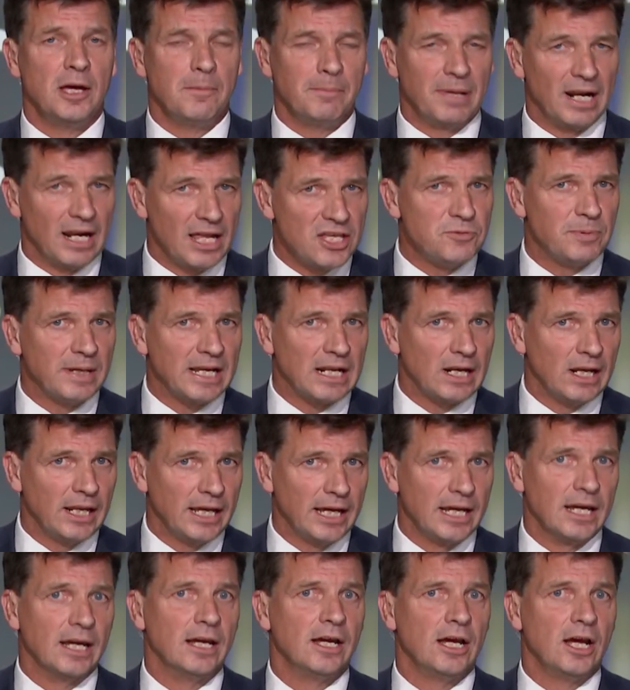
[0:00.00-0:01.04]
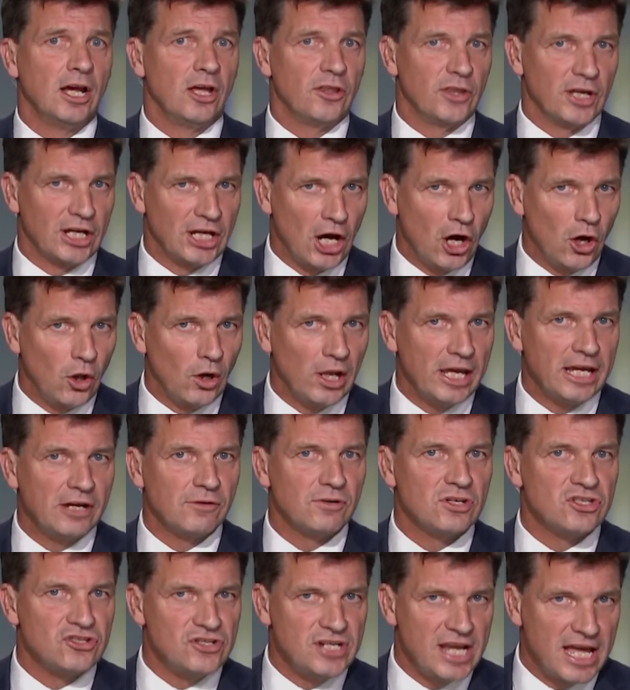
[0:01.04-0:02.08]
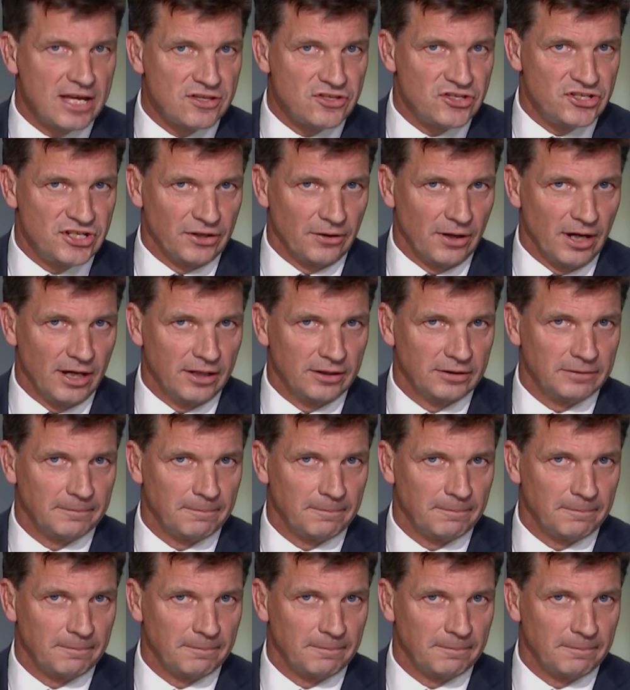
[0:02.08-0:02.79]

But let's be clear, the goal here is net zero.